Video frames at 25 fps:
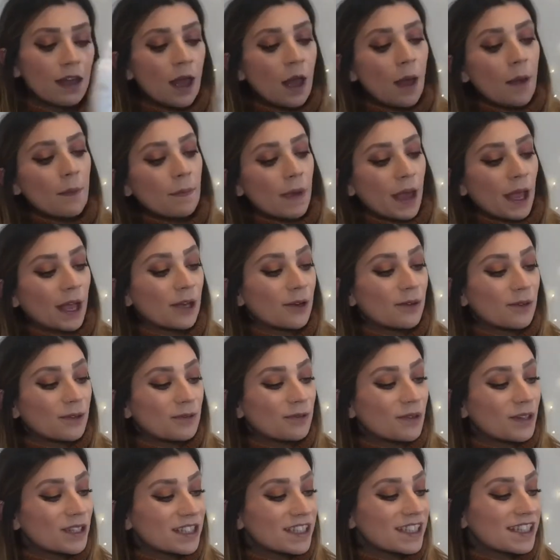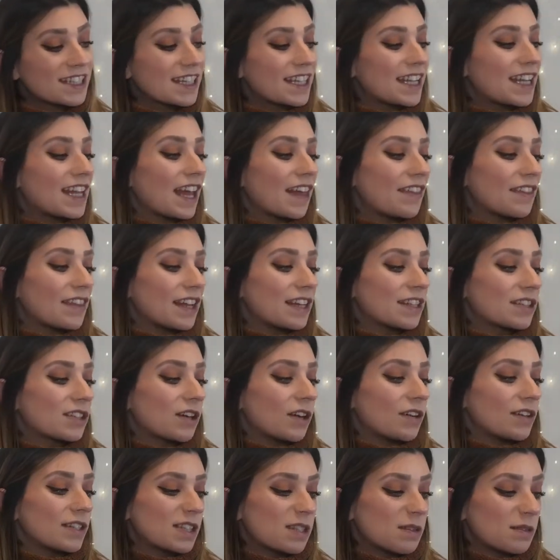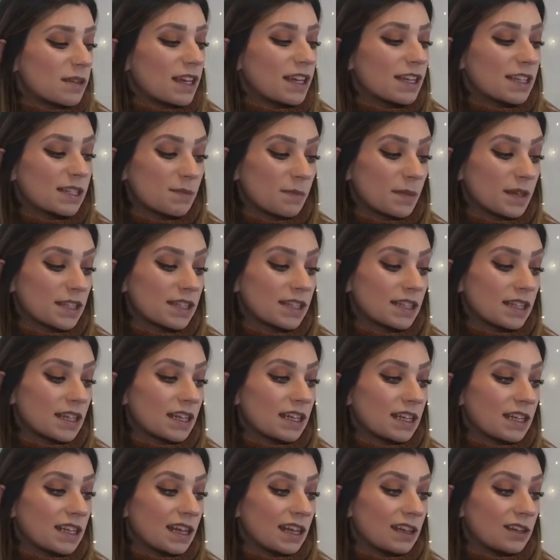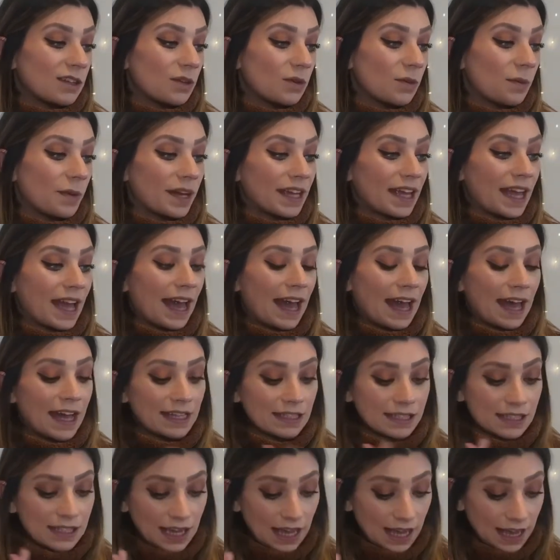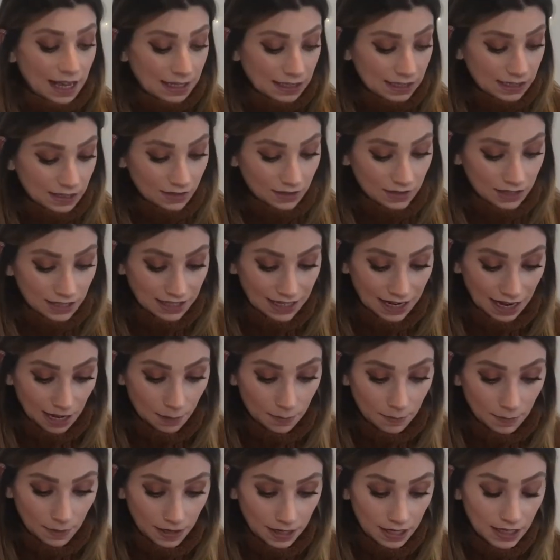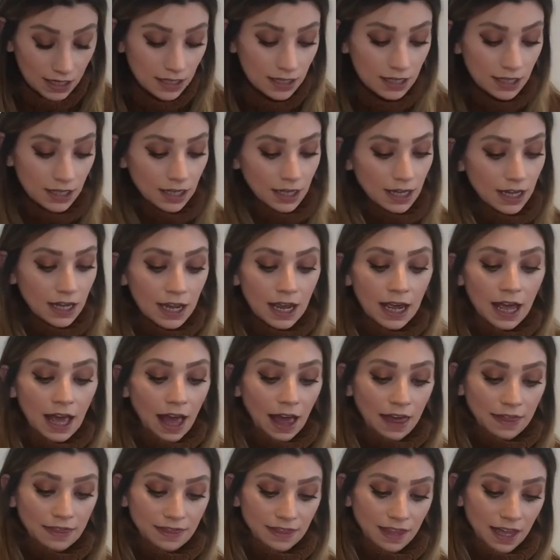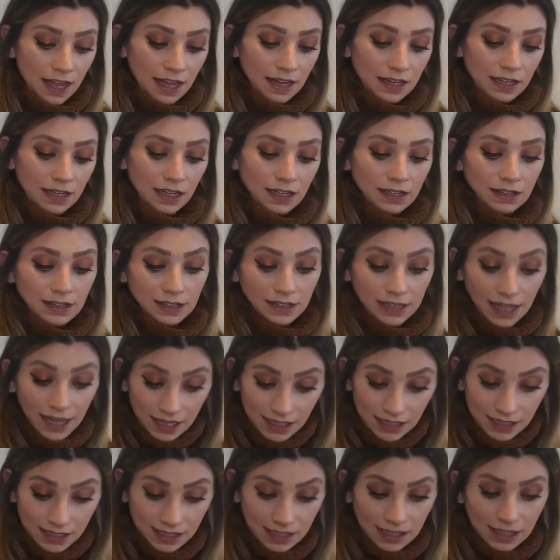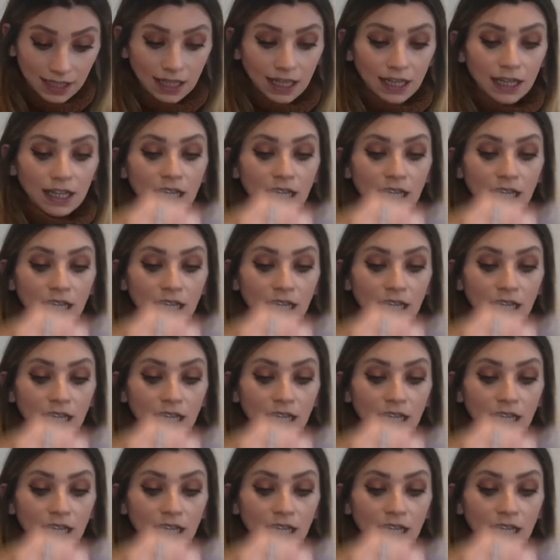onesie, and then it's got his muslin, a little white hat, and the nappy. And then lastly,